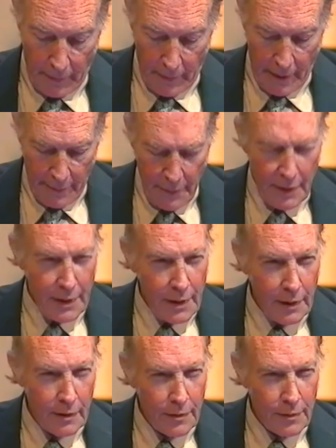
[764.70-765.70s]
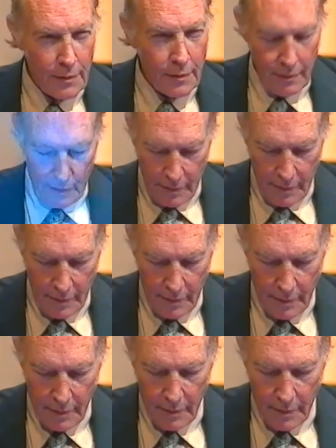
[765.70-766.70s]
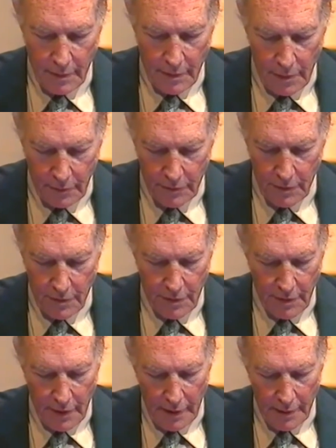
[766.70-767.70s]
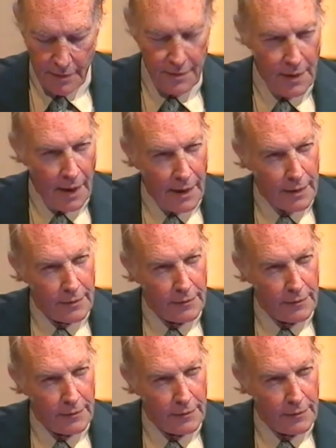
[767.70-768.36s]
How many English soldiers and sailors died